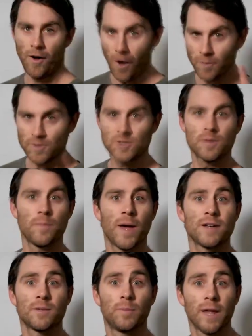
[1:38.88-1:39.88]
I'm just
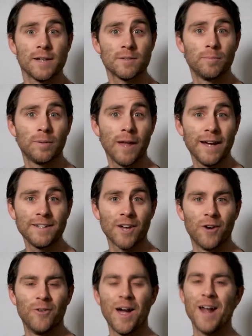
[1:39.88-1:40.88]
about to play some
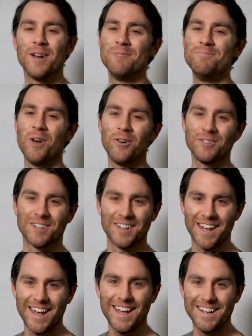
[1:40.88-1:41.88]
Play-Doh and I'm not
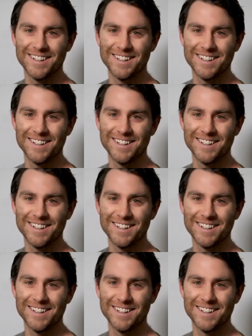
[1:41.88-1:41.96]
gonna eat